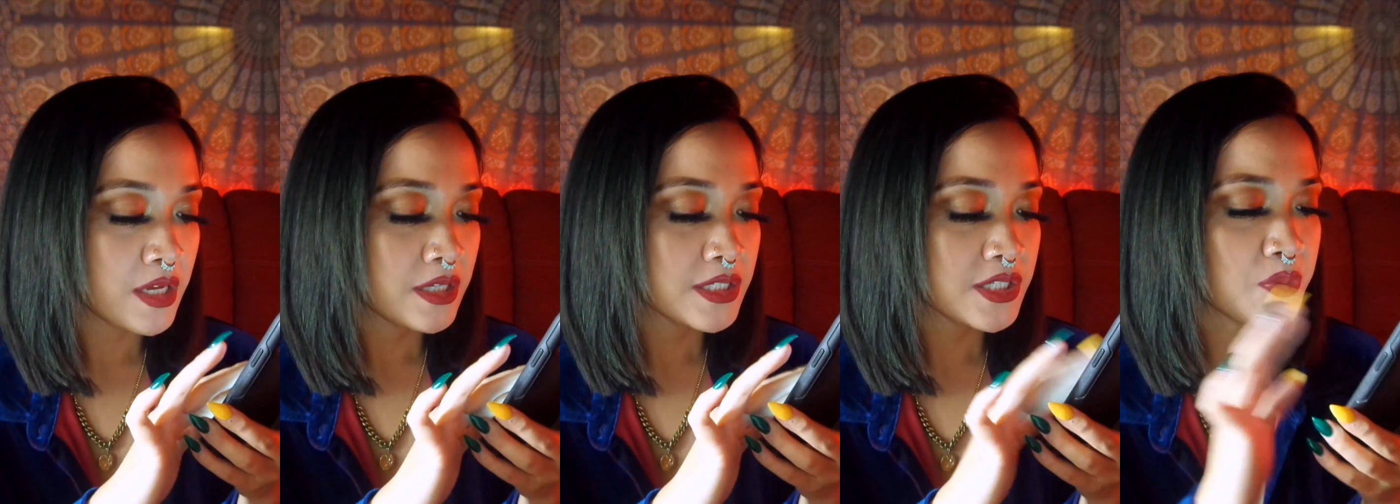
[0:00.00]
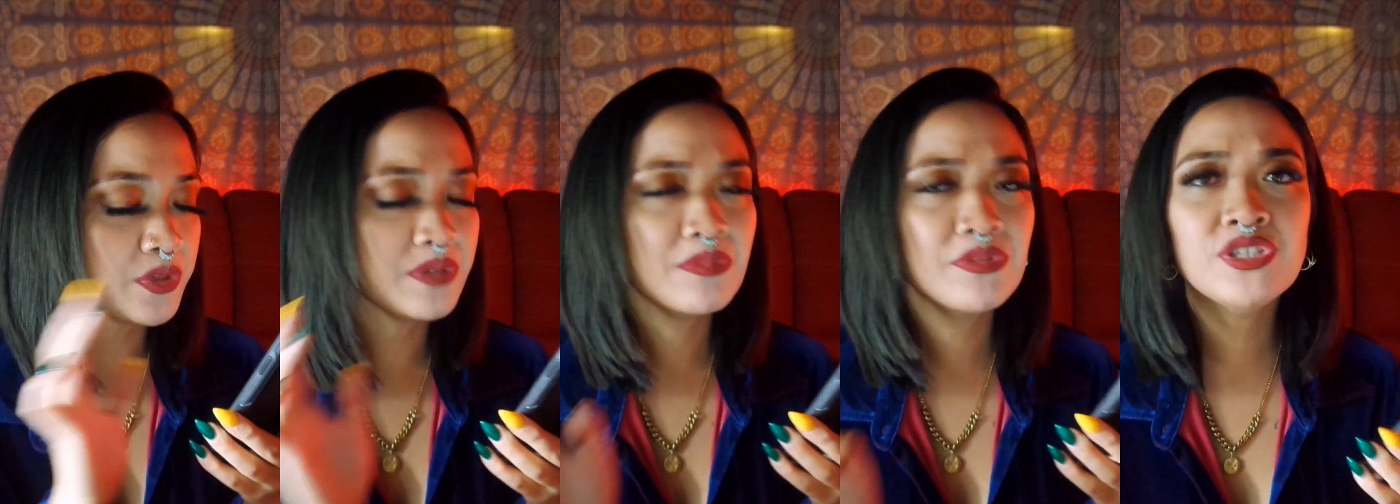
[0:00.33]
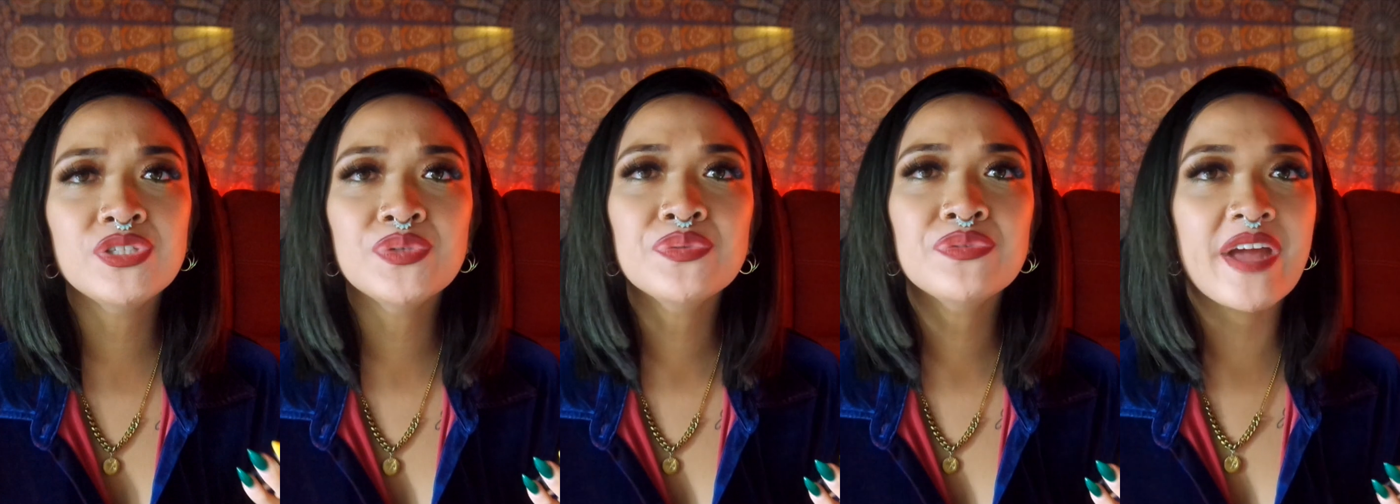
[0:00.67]
So what I'm gonna
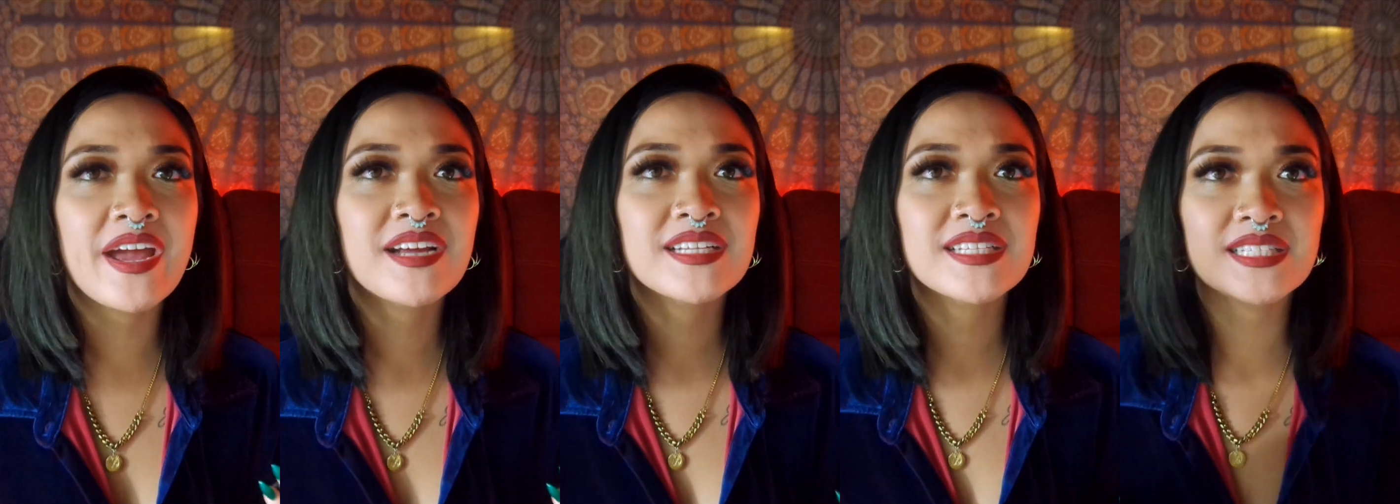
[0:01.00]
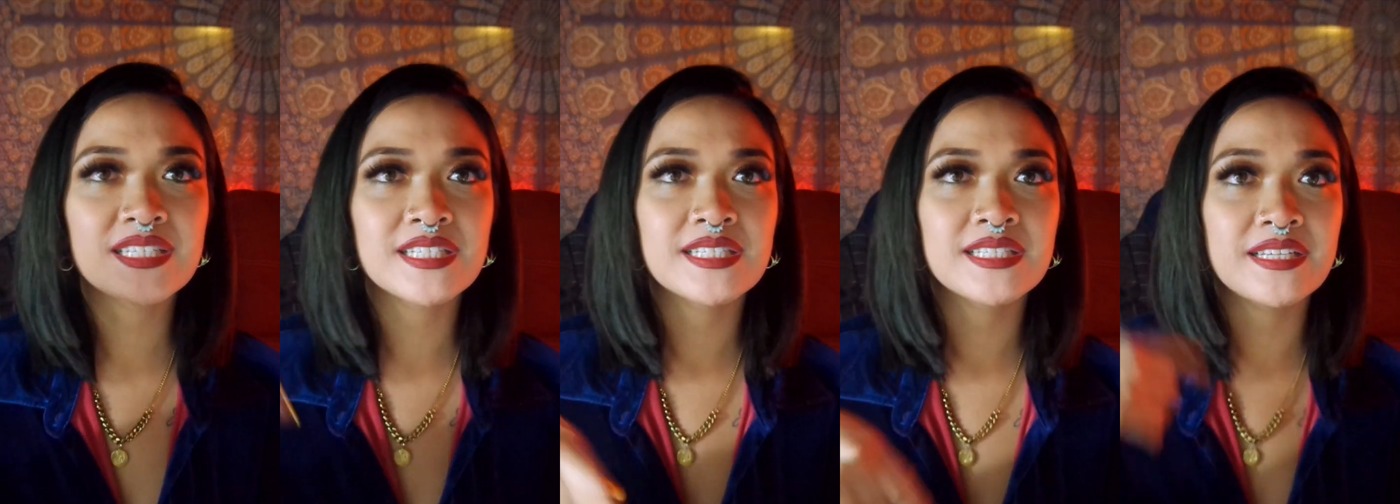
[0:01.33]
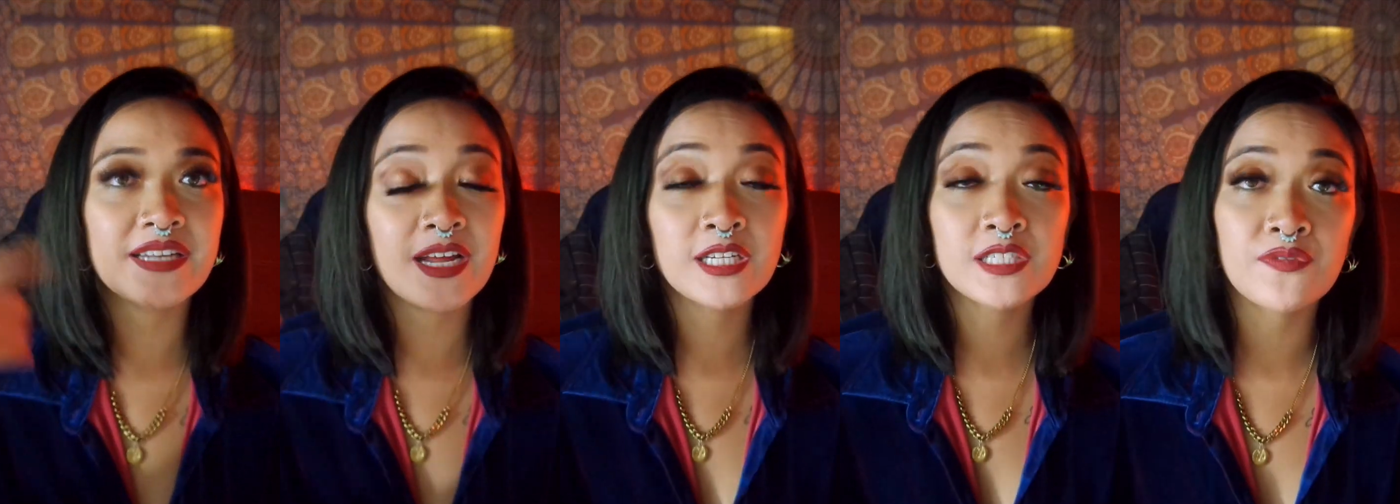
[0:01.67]
do next is the
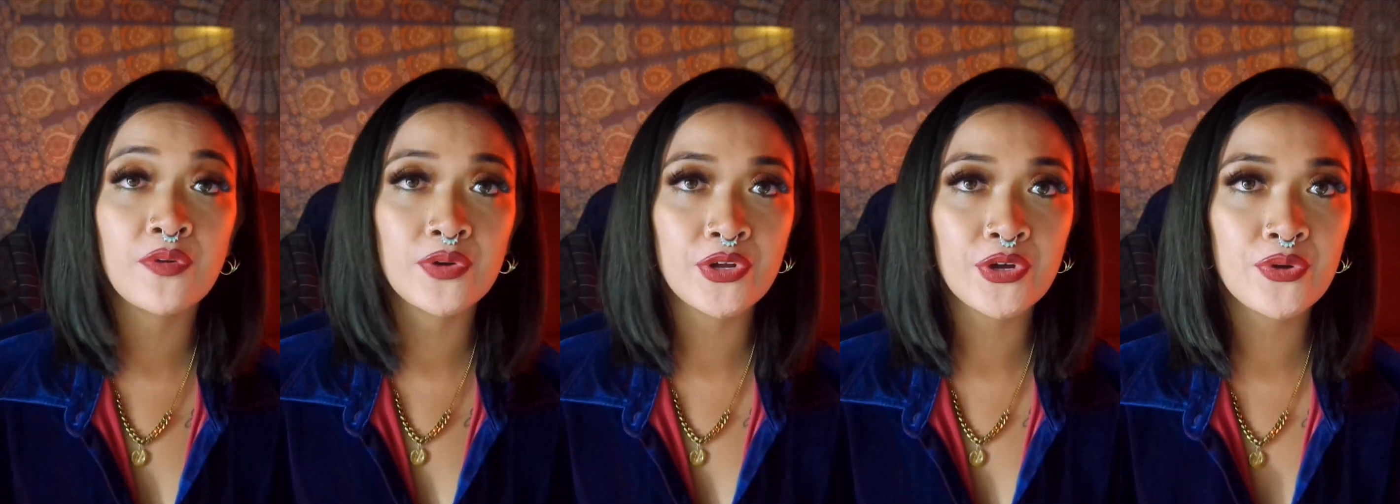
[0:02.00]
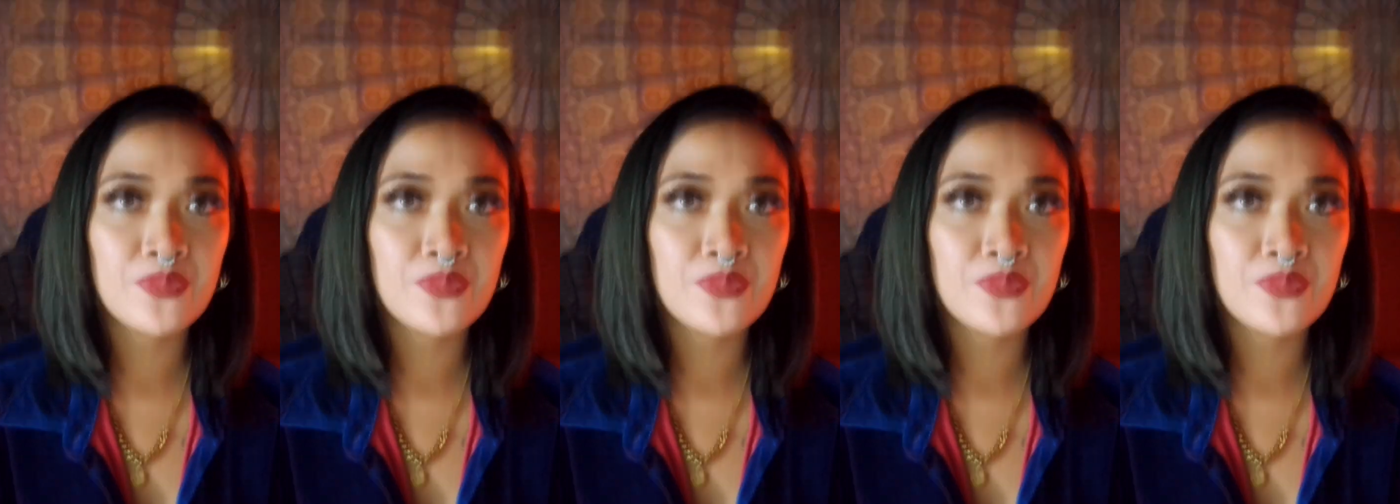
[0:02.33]
next photo,